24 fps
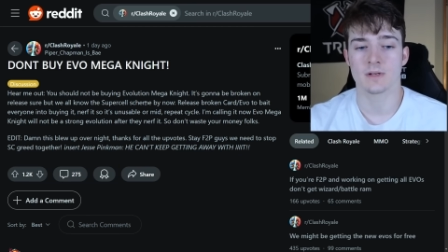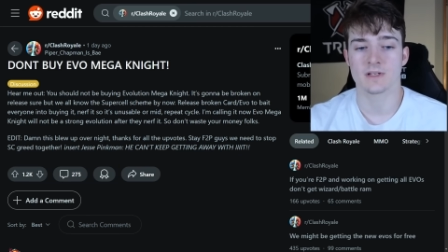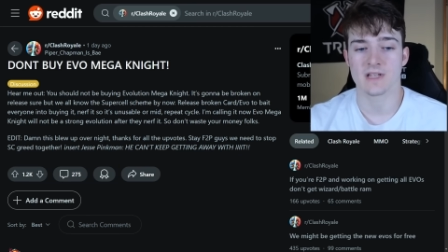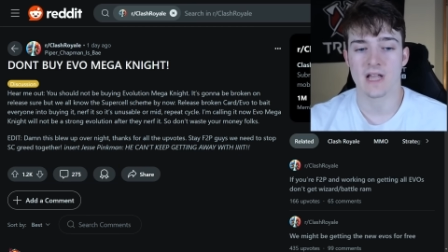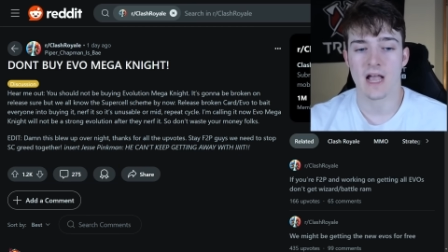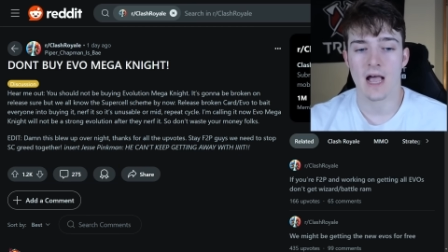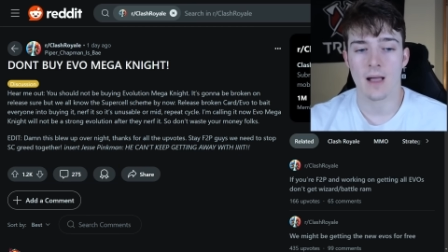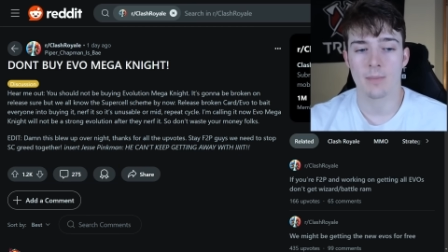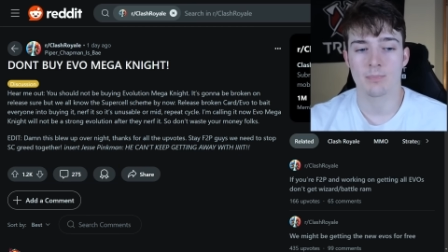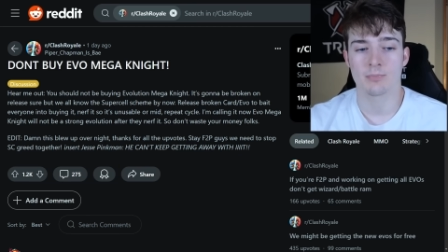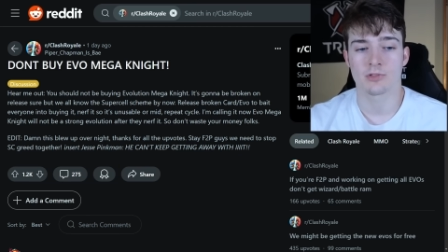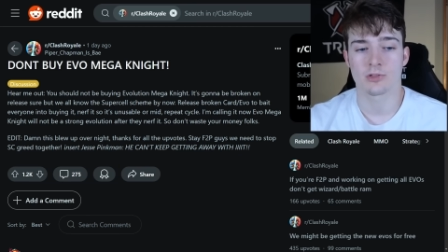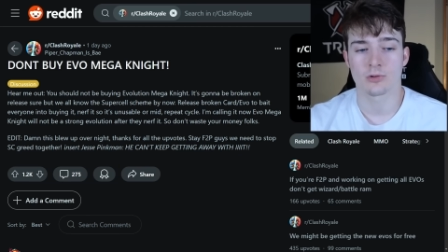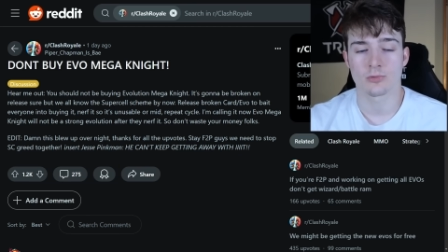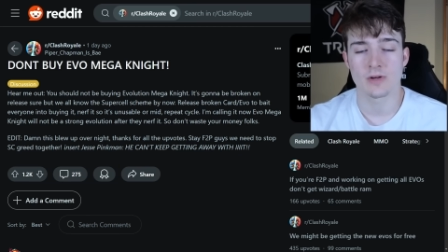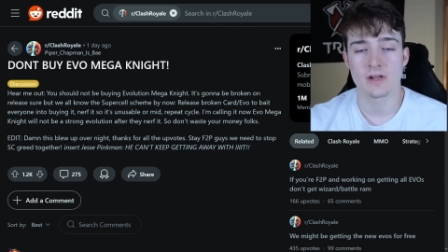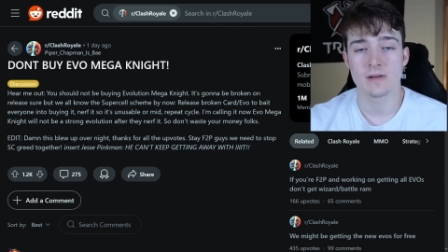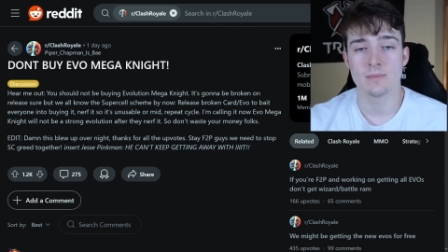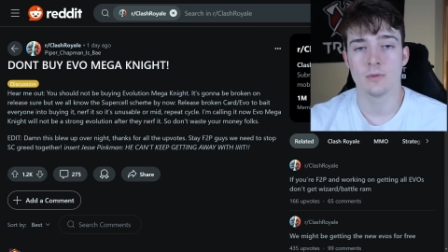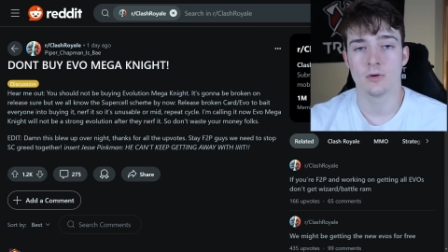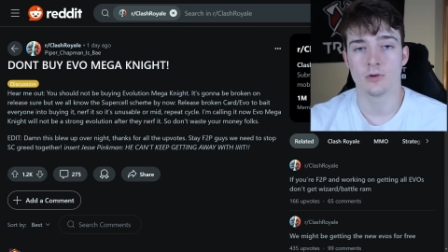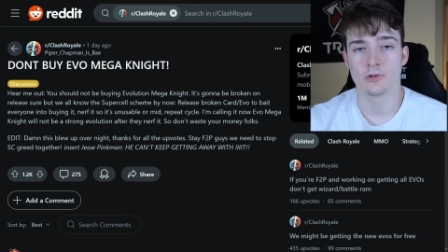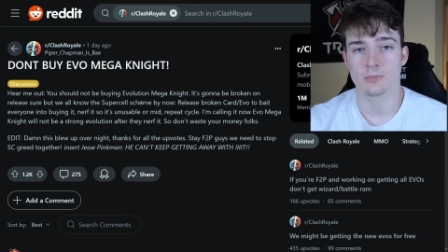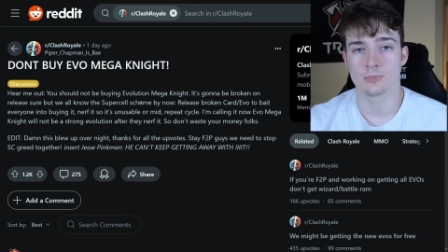a top
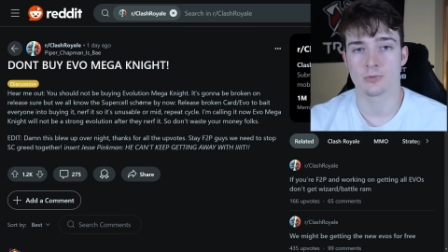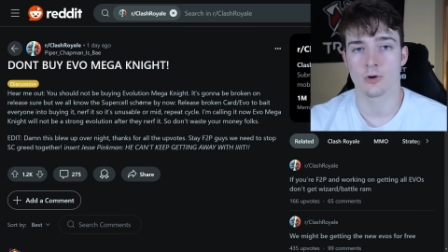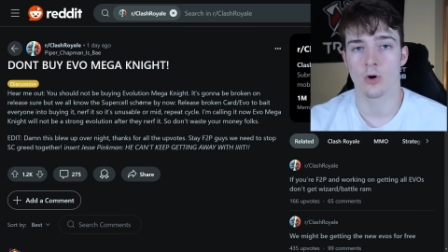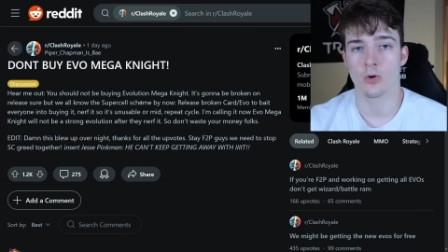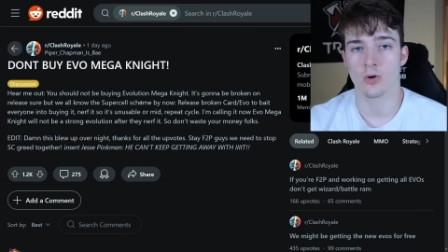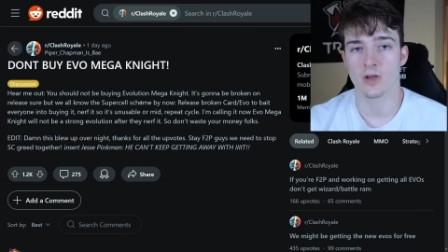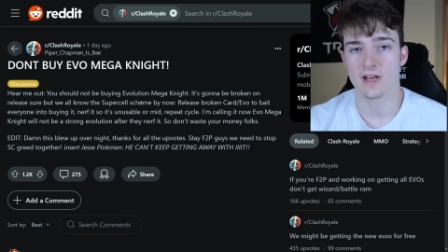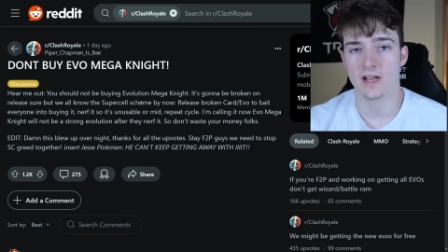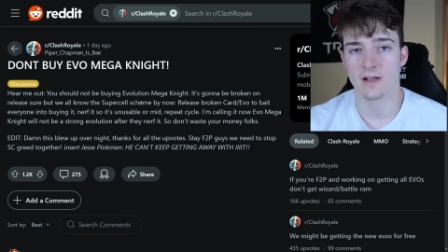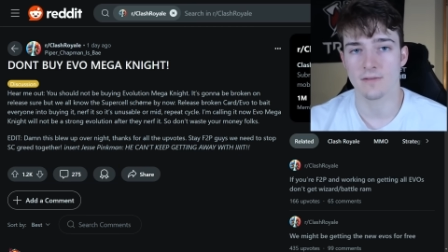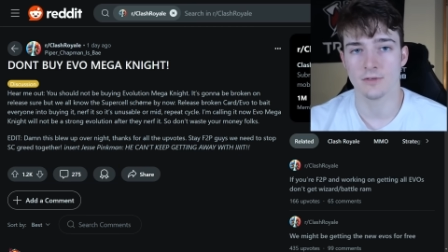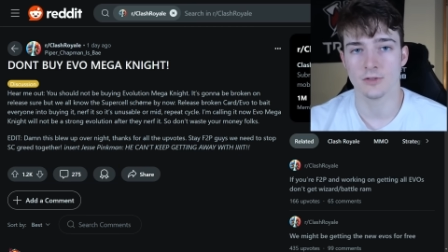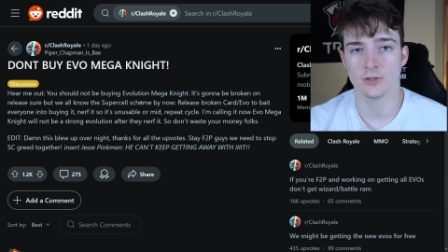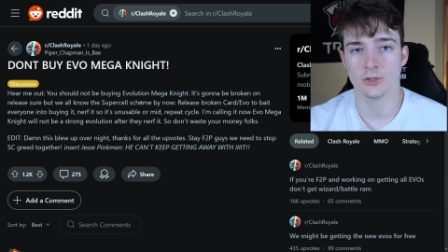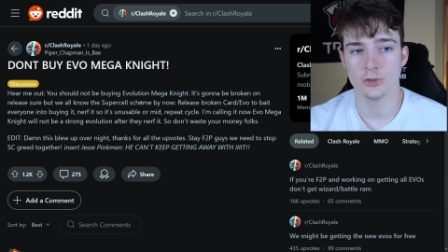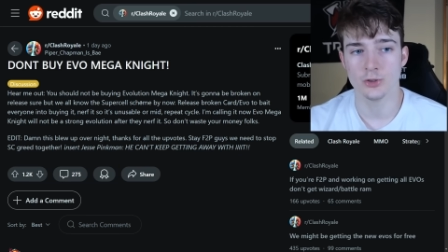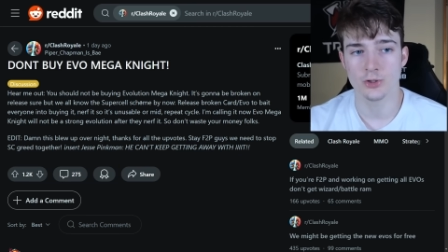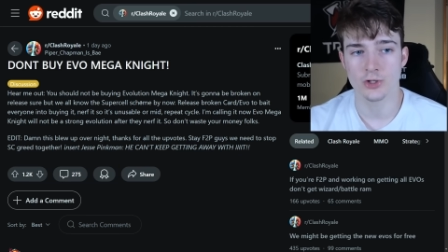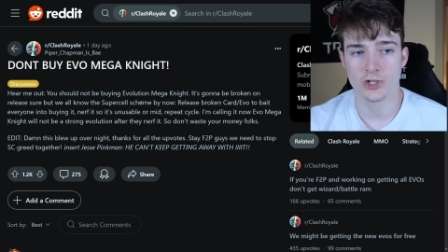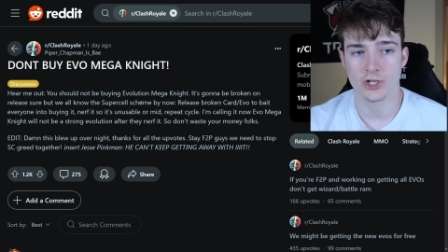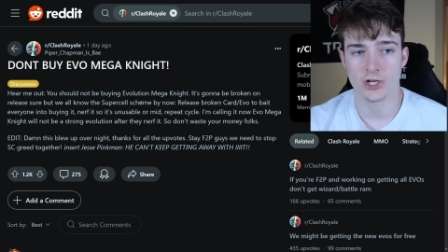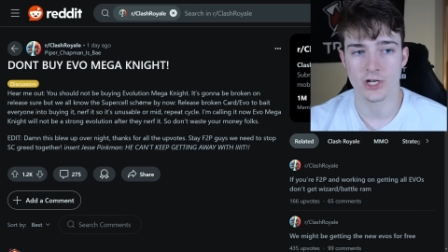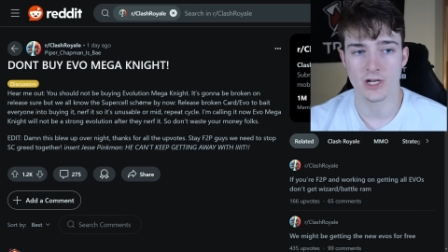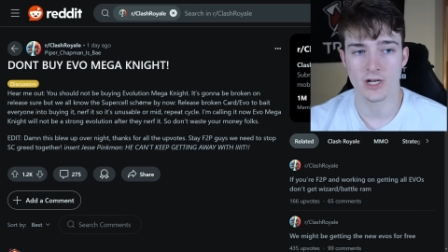three most broken
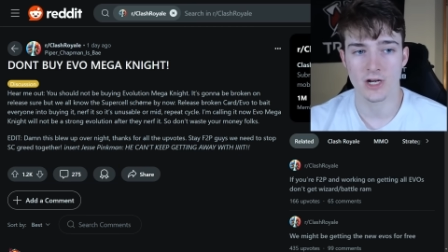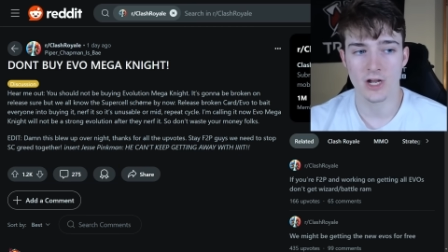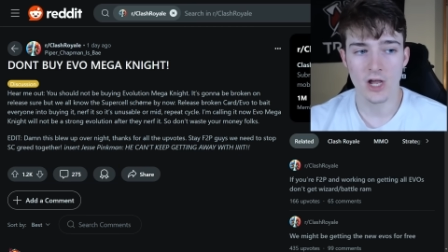evolution